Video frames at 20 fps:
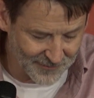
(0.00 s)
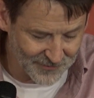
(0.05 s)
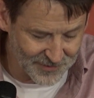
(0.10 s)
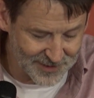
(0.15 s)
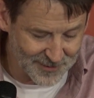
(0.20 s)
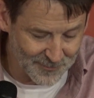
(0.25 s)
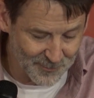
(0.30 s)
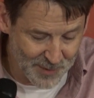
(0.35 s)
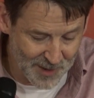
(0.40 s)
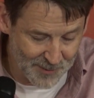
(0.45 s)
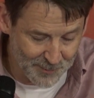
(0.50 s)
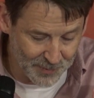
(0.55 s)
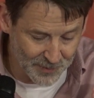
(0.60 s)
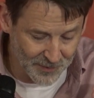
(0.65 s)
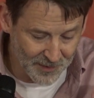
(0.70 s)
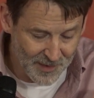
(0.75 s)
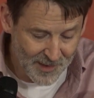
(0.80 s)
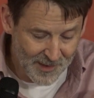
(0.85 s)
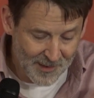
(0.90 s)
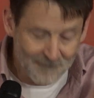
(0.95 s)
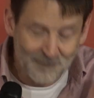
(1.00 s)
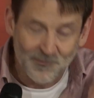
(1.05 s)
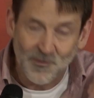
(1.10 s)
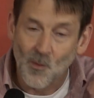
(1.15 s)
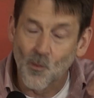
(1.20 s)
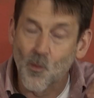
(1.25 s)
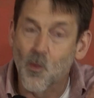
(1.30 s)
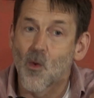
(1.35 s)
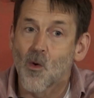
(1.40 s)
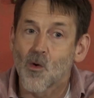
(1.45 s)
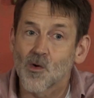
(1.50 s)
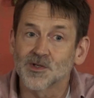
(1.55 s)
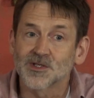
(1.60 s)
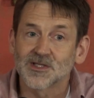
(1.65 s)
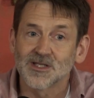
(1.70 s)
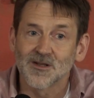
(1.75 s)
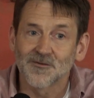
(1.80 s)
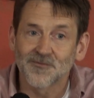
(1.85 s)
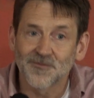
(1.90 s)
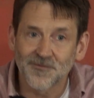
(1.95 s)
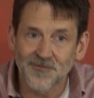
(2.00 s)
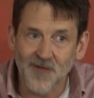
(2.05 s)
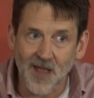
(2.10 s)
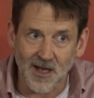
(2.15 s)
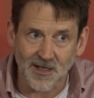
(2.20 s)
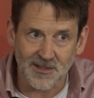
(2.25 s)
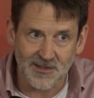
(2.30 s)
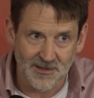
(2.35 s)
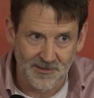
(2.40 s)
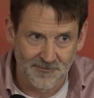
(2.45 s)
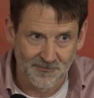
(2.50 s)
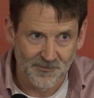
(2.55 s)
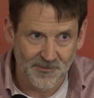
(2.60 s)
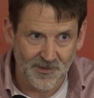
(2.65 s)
For some people, war is the effect